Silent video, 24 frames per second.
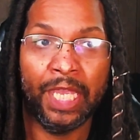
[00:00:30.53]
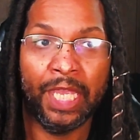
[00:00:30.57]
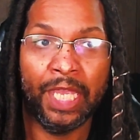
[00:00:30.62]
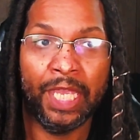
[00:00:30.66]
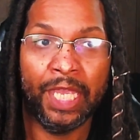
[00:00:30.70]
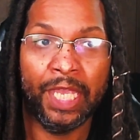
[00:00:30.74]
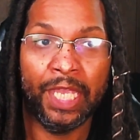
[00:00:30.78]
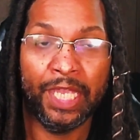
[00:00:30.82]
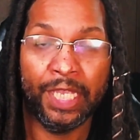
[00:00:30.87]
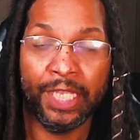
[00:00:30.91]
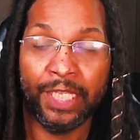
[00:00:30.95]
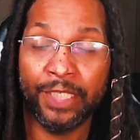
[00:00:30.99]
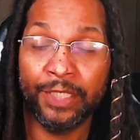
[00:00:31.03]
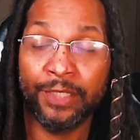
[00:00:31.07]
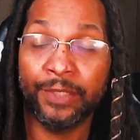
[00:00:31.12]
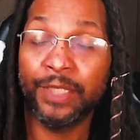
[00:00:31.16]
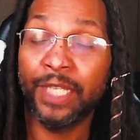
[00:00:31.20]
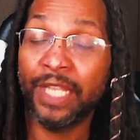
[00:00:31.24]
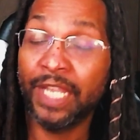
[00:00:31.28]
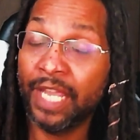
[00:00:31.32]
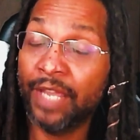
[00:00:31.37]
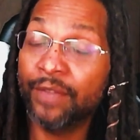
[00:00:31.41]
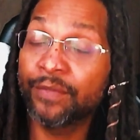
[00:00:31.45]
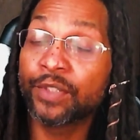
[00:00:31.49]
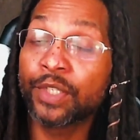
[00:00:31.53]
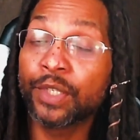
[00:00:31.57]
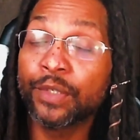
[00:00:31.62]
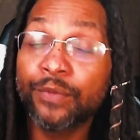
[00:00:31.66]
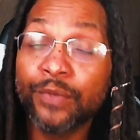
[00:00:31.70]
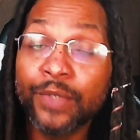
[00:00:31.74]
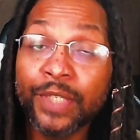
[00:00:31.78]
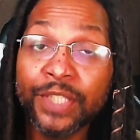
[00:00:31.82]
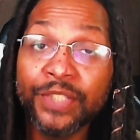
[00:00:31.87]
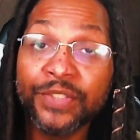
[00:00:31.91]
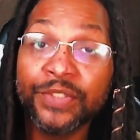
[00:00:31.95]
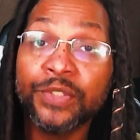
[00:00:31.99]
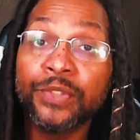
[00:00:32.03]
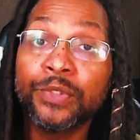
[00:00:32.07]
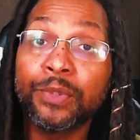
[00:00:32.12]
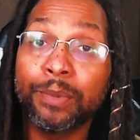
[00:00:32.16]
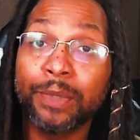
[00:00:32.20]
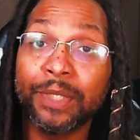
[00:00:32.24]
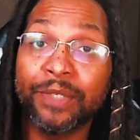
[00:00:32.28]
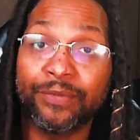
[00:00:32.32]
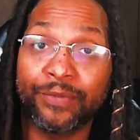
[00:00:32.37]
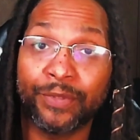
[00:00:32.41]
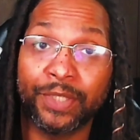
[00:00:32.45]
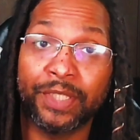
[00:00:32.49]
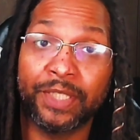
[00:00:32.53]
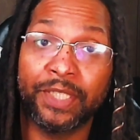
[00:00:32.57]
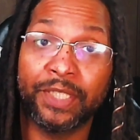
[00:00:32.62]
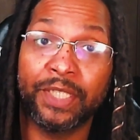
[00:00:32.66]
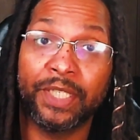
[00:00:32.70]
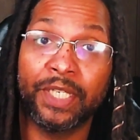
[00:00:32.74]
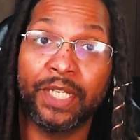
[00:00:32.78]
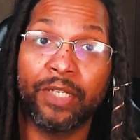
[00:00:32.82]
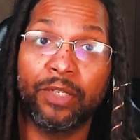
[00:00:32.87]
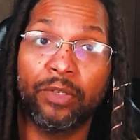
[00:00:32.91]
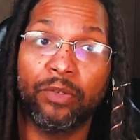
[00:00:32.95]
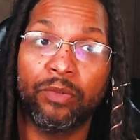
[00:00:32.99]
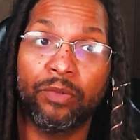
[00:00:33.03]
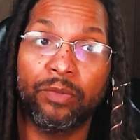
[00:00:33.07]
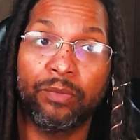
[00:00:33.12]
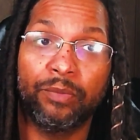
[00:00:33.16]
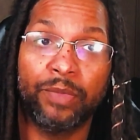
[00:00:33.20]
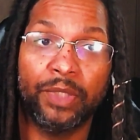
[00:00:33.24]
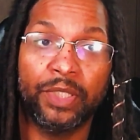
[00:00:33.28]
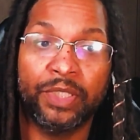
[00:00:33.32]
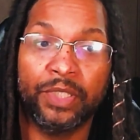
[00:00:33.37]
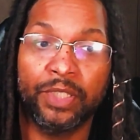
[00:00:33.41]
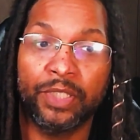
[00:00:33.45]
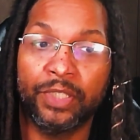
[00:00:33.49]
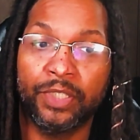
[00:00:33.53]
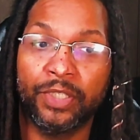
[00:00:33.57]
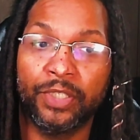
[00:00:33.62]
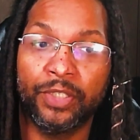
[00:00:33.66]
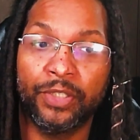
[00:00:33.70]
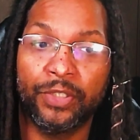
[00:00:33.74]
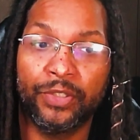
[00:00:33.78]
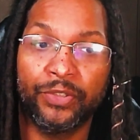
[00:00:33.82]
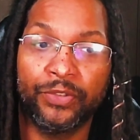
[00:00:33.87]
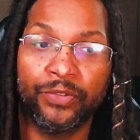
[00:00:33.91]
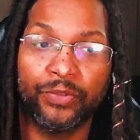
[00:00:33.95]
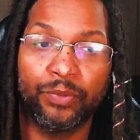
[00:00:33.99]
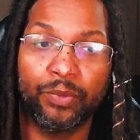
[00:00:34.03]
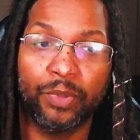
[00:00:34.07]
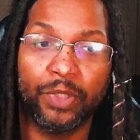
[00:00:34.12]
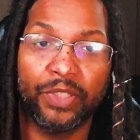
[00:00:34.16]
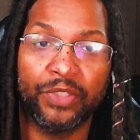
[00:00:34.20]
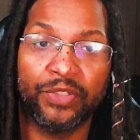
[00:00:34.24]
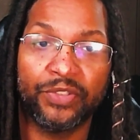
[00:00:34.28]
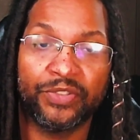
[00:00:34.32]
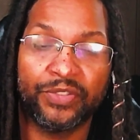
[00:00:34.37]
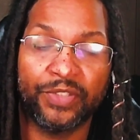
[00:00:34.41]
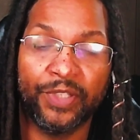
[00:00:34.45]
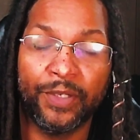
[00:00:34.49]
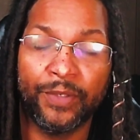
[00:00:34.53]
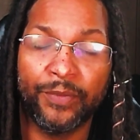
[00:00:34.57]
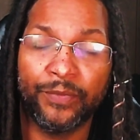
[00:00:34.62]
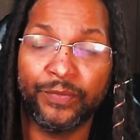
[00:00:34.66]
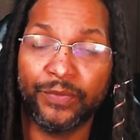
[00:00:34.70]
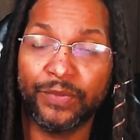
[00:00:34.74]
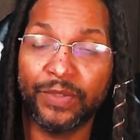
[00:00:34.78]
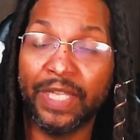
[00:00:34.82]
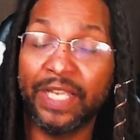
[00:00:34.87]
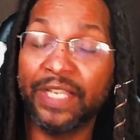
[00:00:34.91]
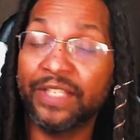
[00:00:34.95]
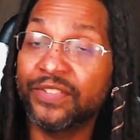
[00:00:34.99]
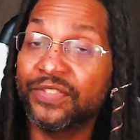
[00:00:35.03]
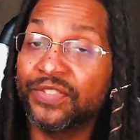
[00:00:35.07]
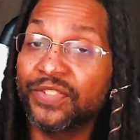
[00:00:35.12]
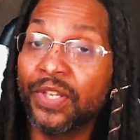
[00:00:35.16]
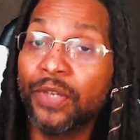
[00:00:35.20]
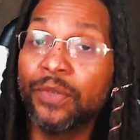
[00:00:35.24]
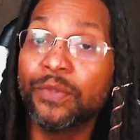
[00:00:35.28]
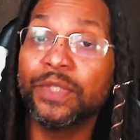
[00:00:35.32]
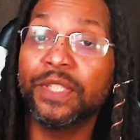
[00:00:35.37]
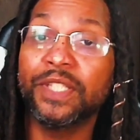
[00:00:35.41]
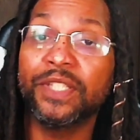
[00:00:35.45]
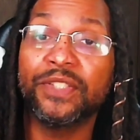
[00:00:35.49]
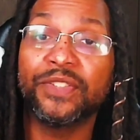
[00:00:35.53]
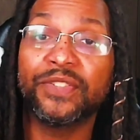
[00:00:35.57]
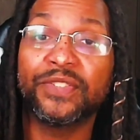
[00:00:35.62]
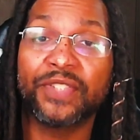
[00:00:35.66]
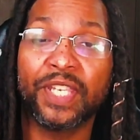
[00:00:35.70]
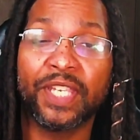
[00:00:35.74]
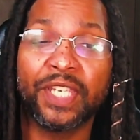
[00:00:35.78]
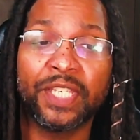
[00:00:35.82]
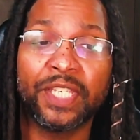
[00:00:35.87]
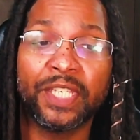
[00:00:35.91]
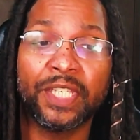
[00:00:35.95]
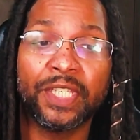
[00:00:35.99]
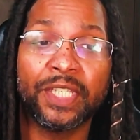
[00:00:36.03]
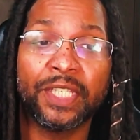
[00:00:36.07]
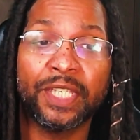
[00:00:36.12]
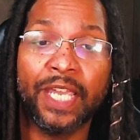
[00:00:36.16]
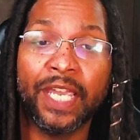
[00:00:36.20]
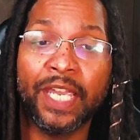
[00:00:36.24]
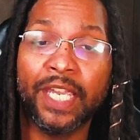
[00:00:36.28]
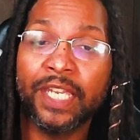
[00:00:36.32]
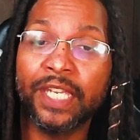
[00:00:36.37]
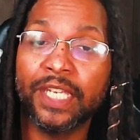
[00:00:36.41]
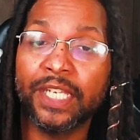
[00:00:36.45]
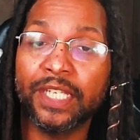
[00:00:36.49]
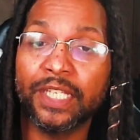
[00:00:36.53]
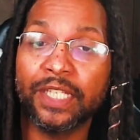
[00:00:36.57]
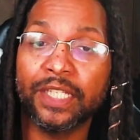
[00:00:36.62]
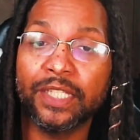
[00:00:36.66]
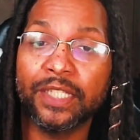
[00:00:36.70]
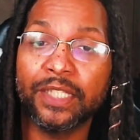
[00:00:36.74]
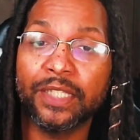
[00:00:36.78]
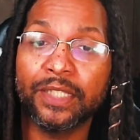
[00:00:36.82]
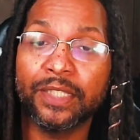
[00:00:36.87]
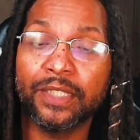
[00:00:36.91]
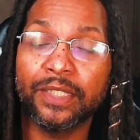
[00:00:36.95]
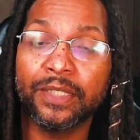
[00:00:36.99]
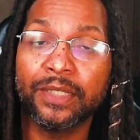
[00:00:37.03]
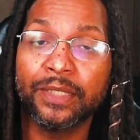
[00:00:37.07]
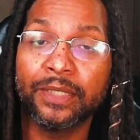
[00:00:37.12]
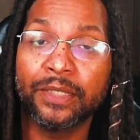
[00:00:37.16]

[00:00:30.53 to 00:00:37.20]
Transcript: And they have good reason to be freaking out because with stuff like Sony saying, hey,